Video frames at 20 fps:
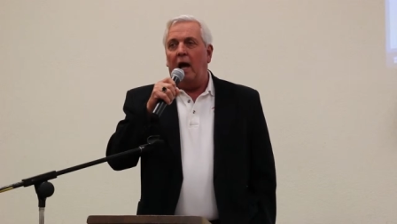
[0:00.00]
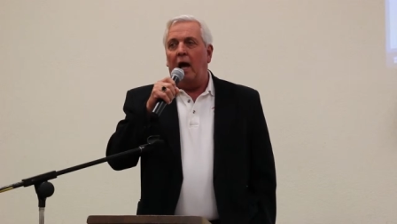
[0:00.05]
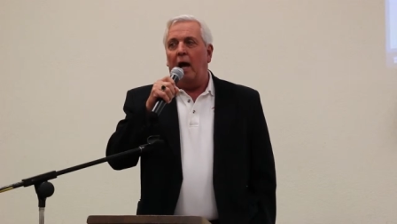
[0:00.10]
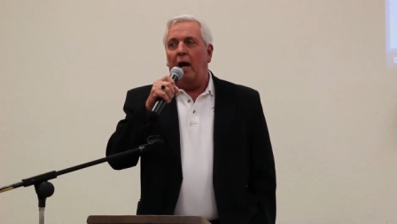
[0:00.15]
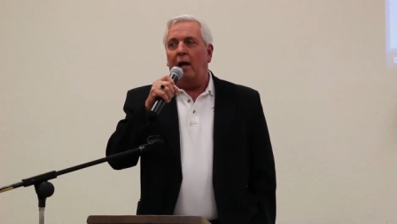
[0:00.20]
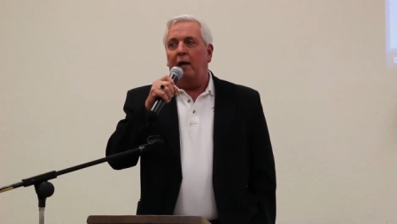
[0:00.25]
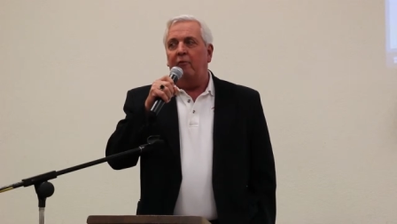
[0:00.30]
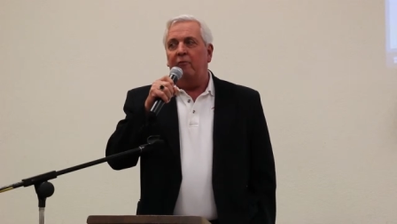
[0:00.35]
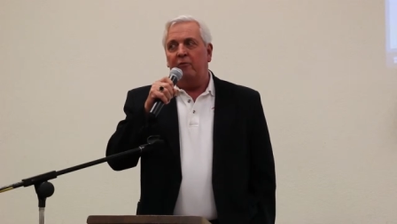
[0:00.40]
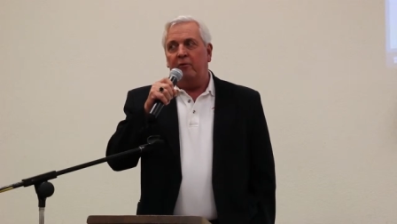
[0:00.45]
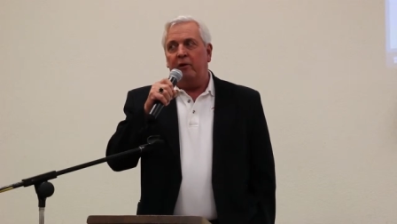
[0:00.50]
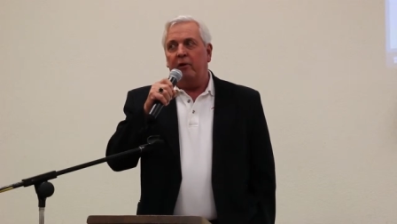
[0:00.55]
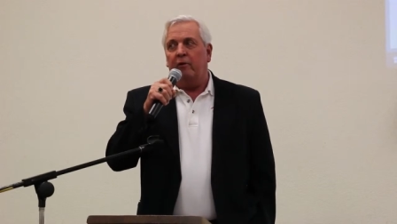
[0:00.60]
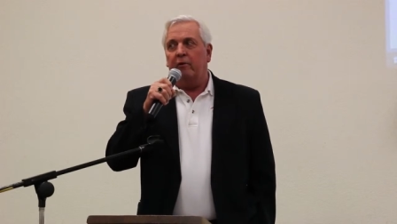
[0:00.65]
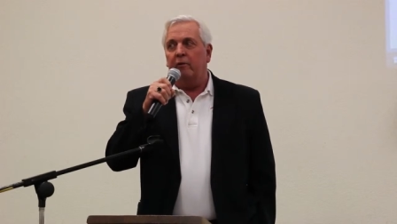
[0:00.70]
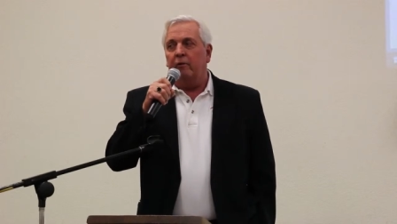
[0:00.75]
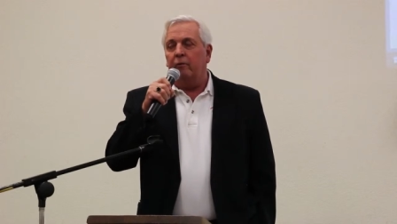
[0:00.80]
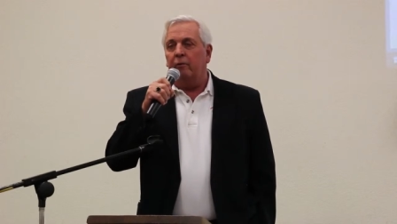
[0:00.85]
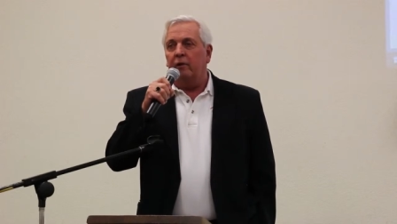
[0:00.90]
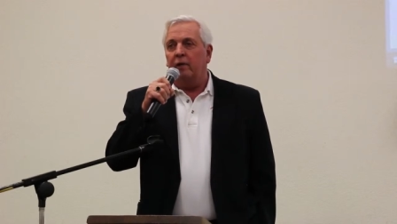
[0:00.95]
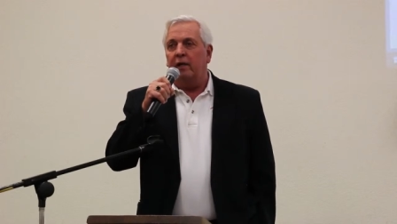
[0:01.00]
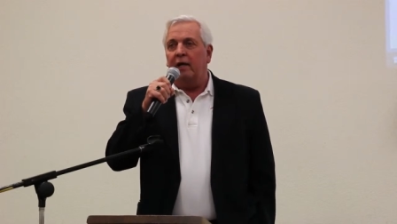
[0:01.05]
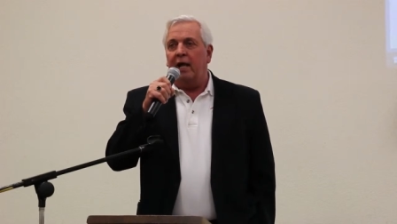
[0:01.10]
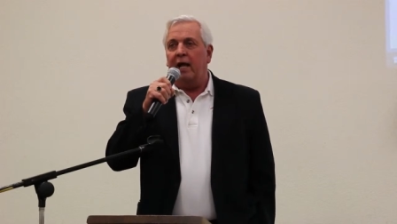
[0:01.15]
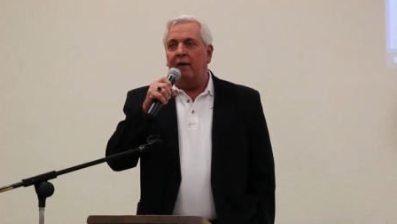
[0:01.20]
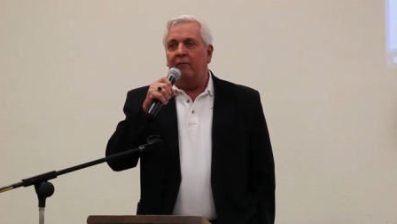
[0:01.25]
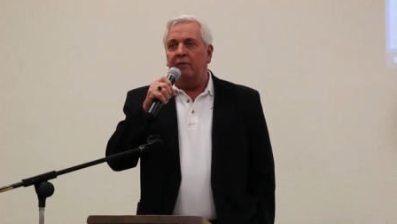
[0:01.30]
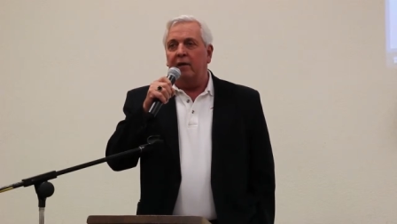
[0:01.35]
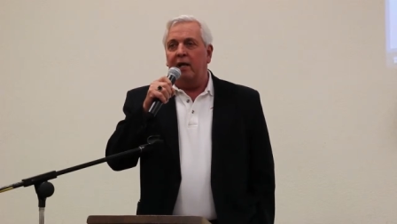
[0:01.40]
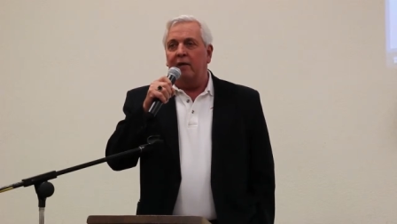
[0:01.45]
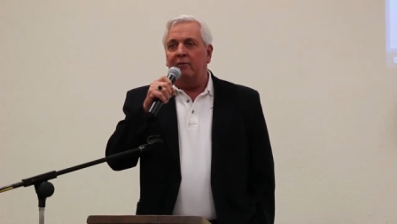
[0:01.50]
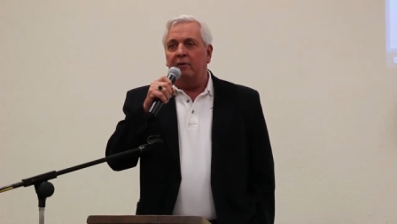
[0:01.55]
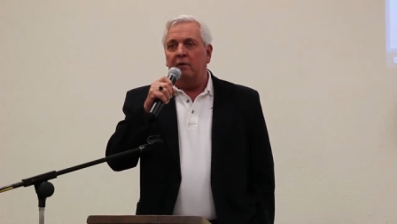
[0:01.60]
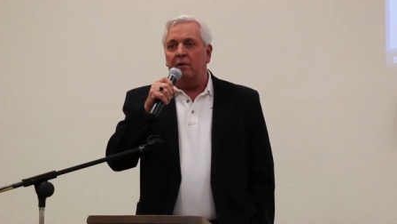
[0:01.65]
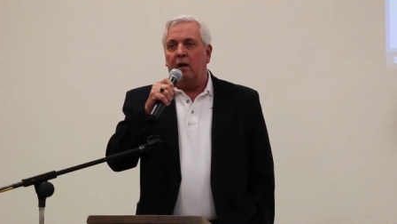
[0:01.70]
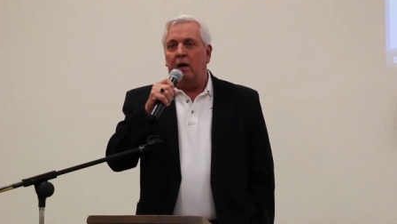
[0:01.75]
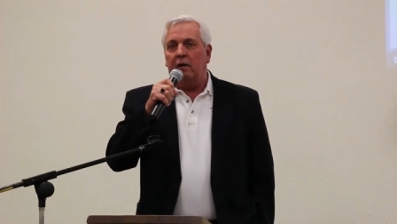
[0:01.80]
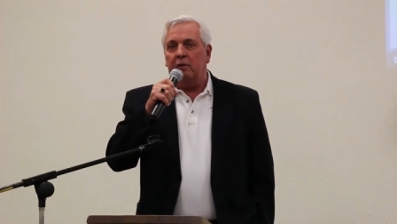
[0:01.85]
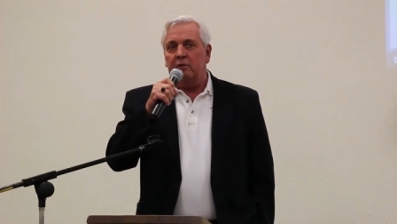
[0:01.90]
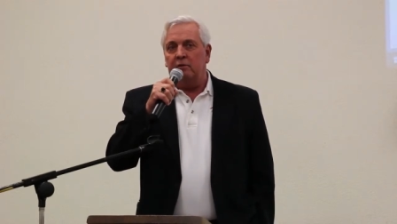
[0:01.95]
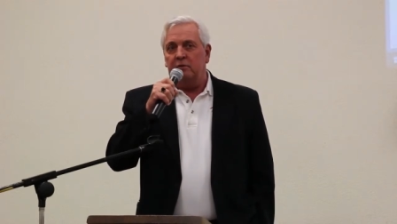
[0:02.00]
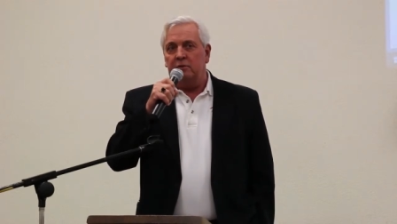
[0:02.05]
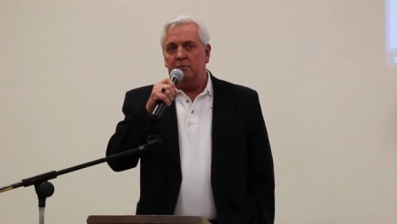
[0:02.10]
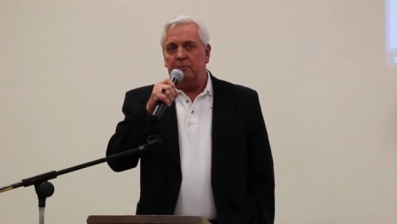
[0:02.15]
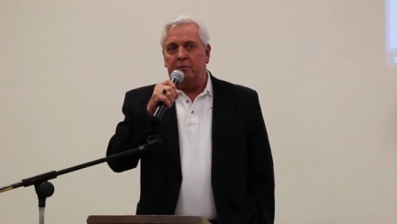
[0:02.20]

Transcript: I fear that we're going to have to have a doctor's